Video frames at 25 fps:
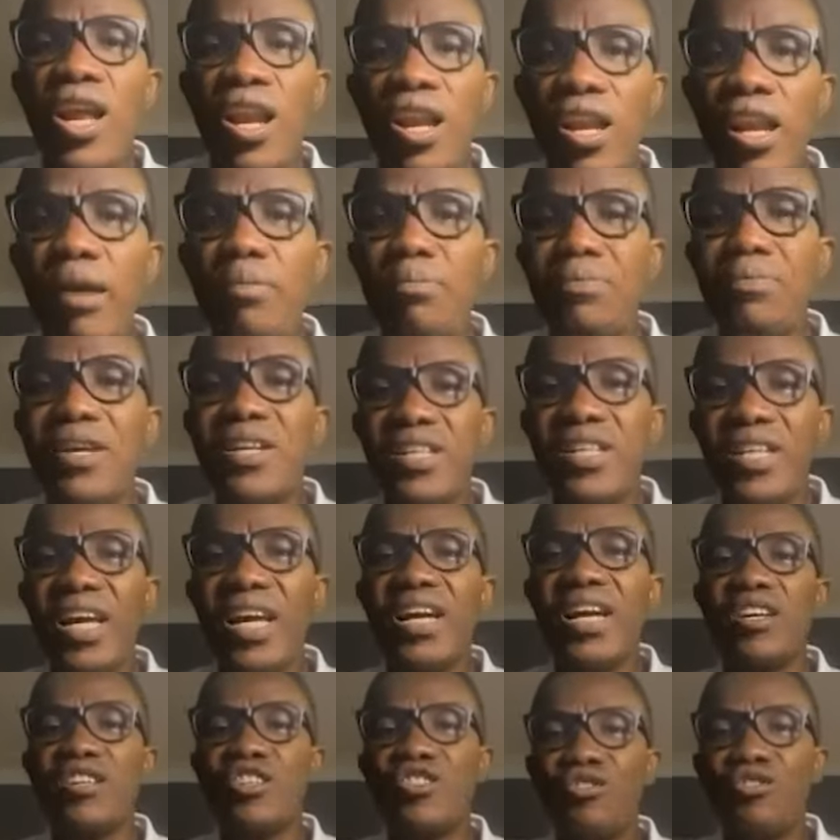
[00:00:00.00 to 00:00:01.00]
Le
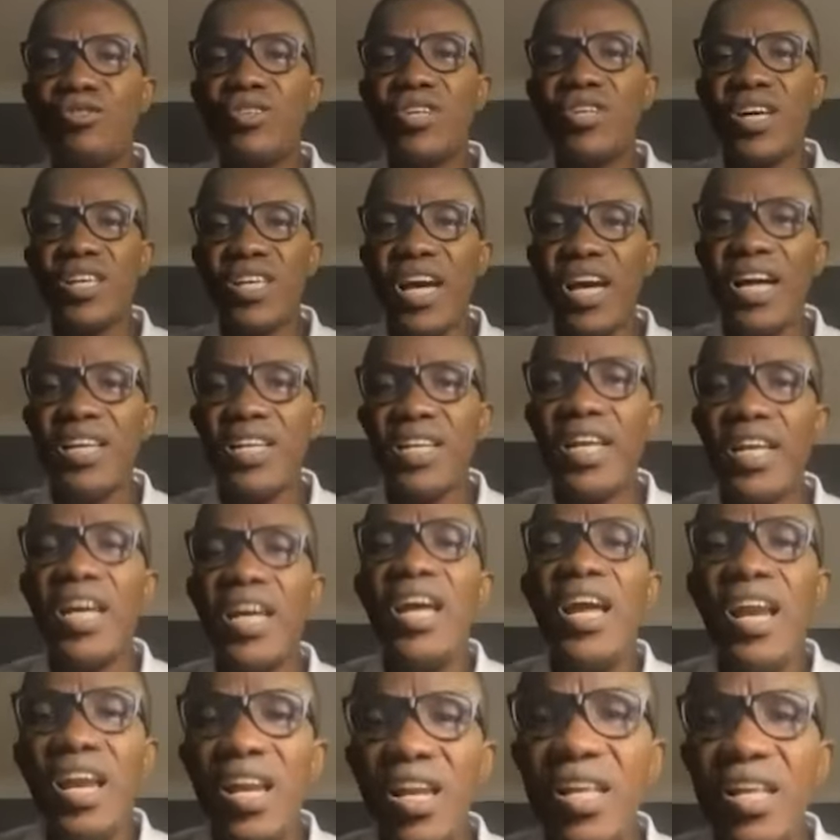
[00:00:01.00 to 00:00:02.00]
predeka shuta yande,
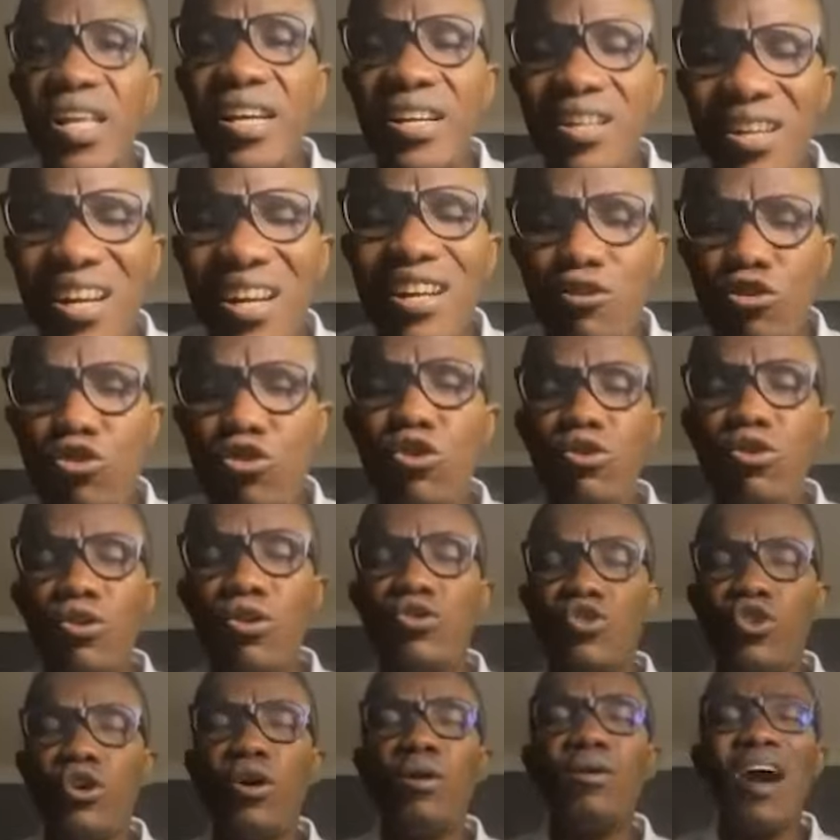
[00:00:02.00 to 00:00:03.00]
le
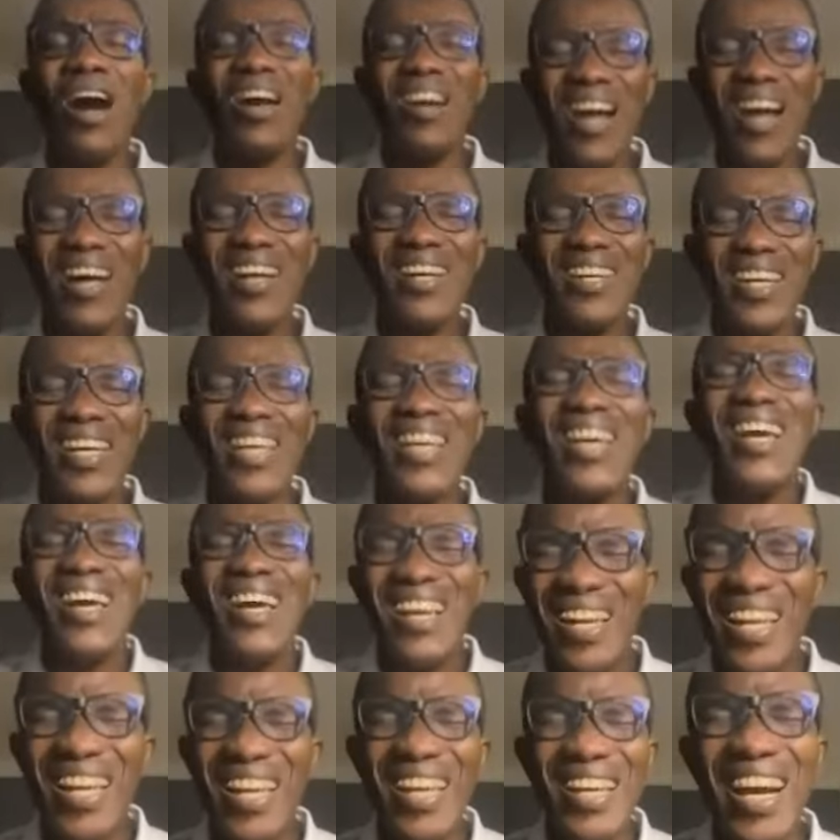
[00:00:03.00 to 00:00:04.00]
kratuko tokarande,
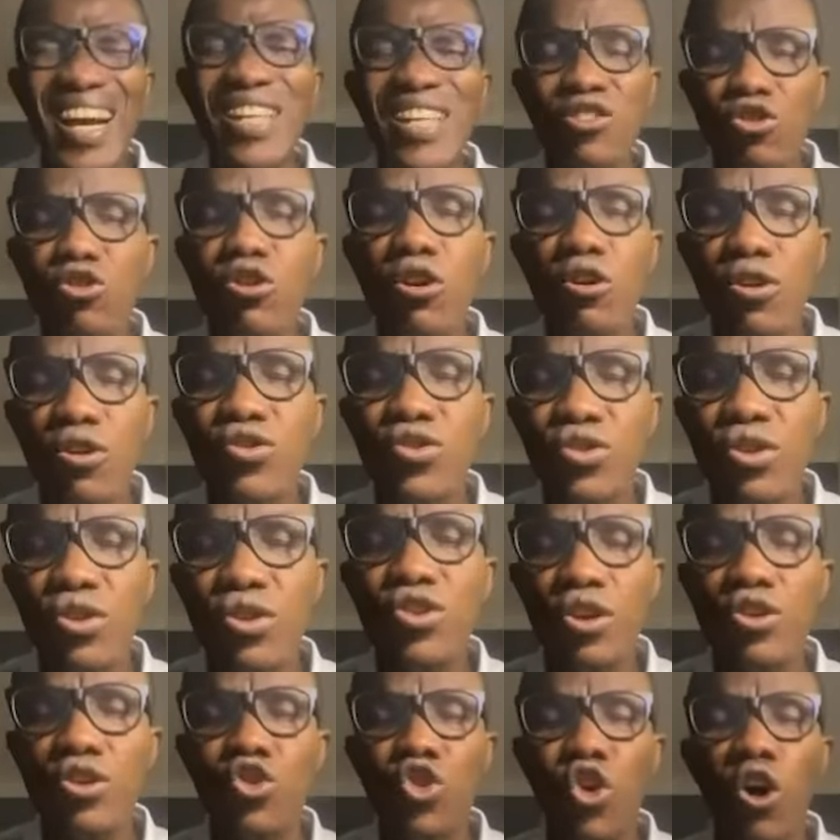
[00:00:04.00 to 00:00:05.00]
le gatuko
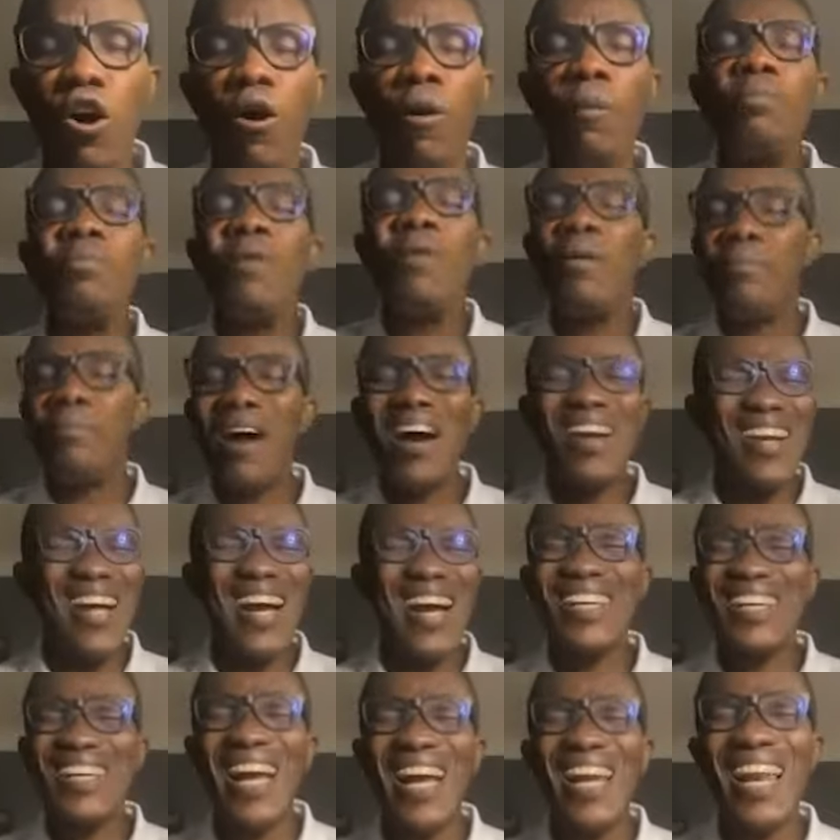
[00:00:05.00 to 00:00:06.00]
susoto,
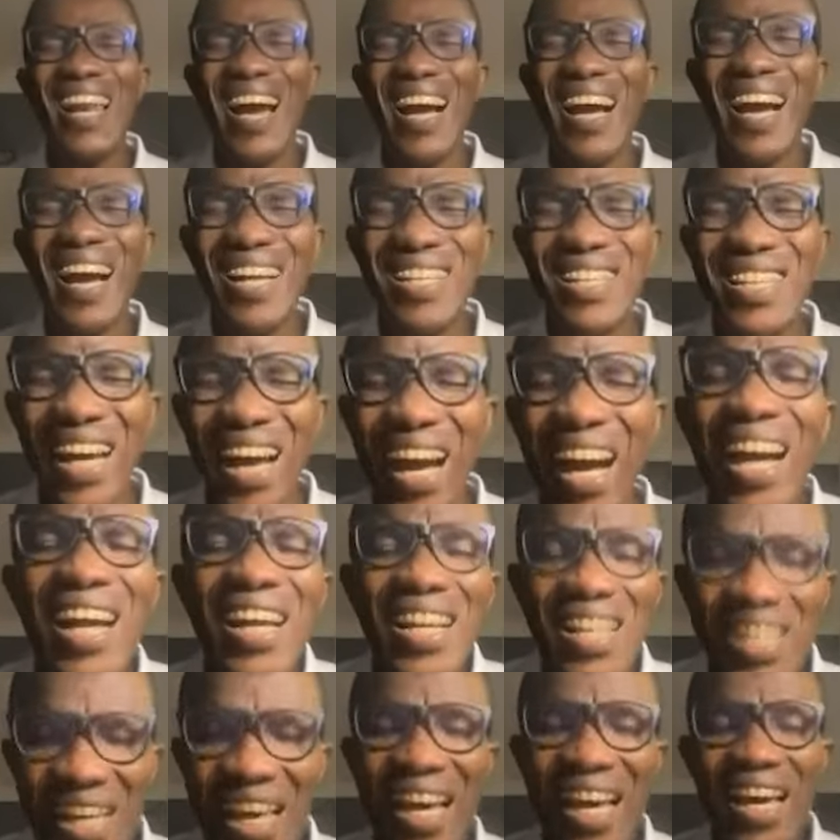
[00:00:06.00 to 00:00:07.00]
maranda lakata,
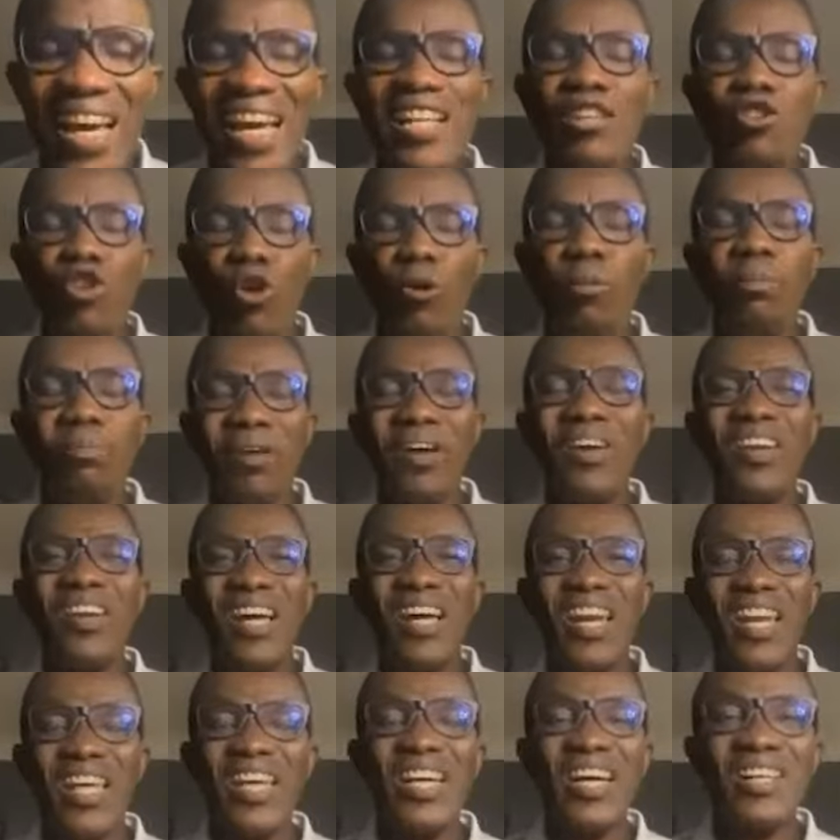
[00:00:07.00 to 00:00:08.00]
yeke to
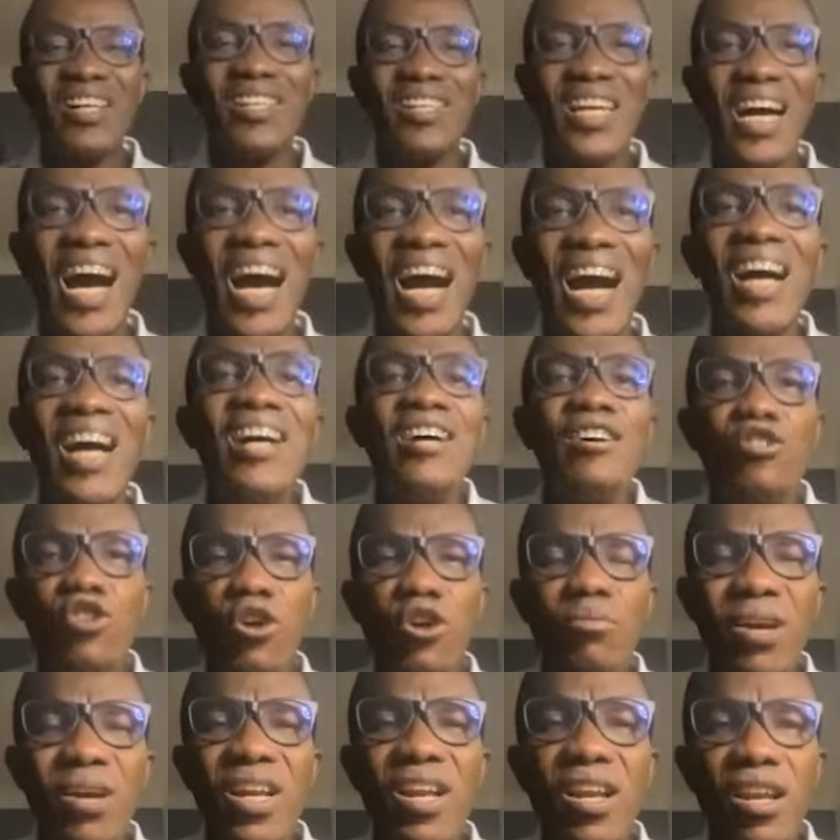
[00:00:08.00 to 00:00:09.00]
prende, likata.
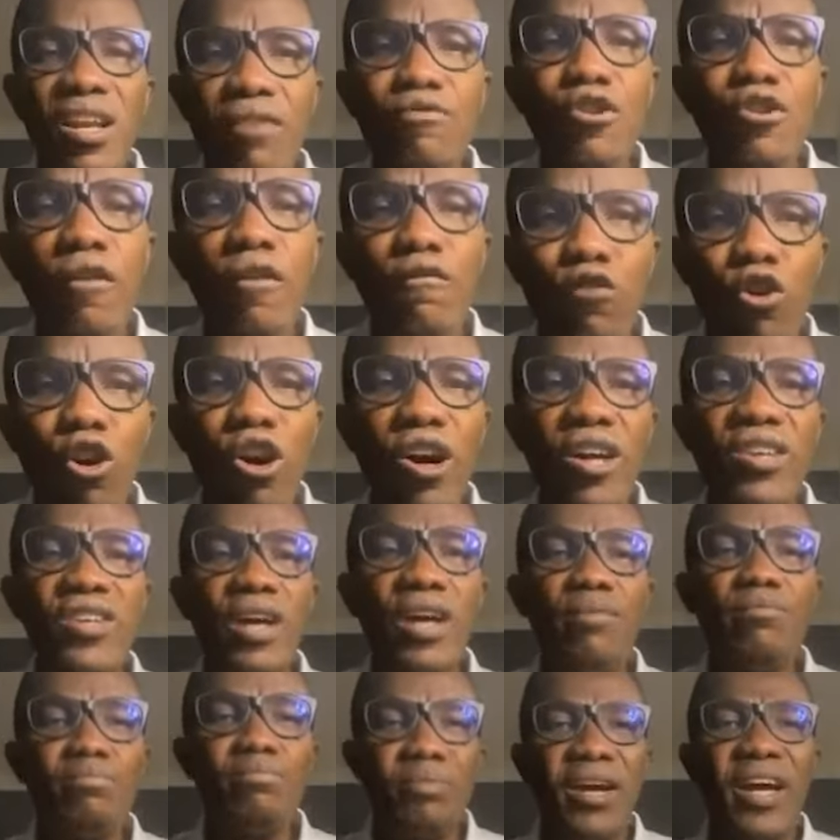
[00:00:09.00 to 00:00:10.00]
Somebody lift your voice
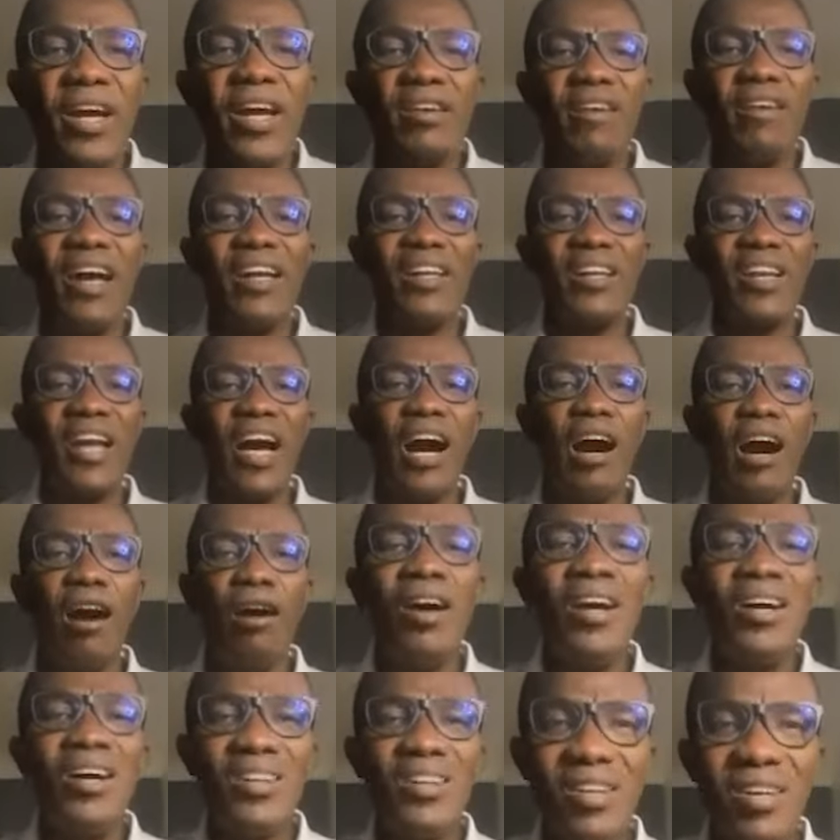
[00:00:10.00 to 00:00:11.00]
and pray right now.
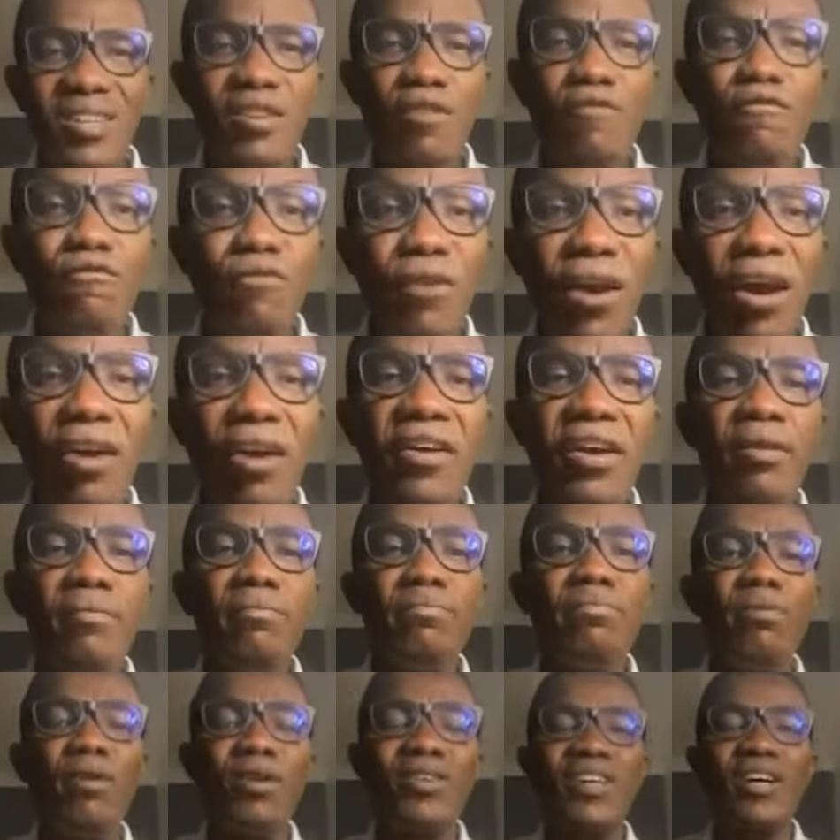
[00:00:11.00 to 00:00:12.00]
This is a very
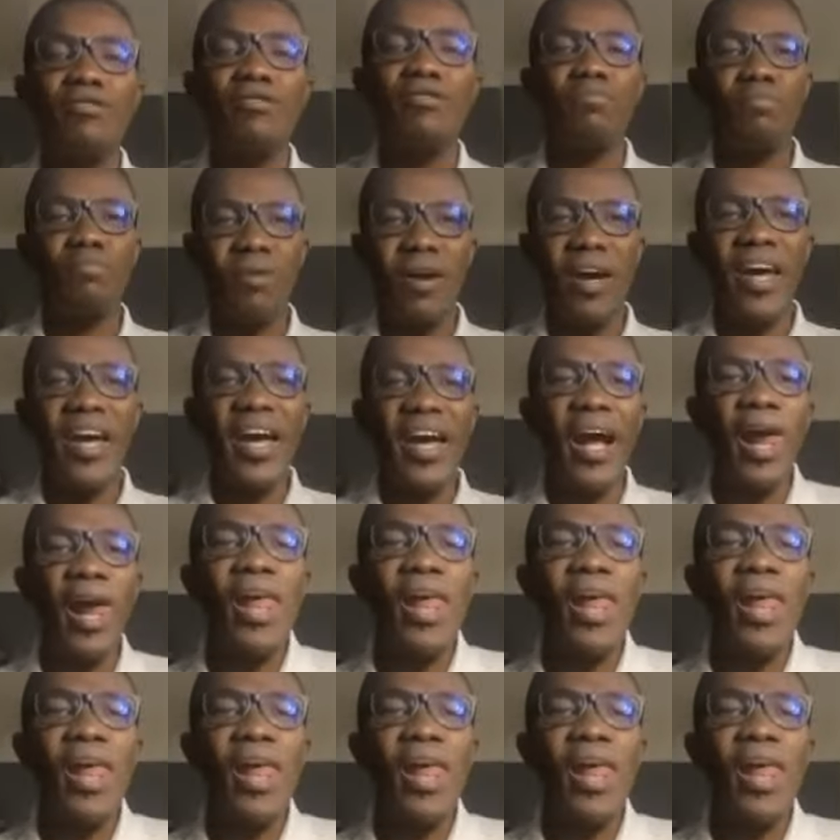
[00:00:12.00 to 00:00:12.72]
important prayer.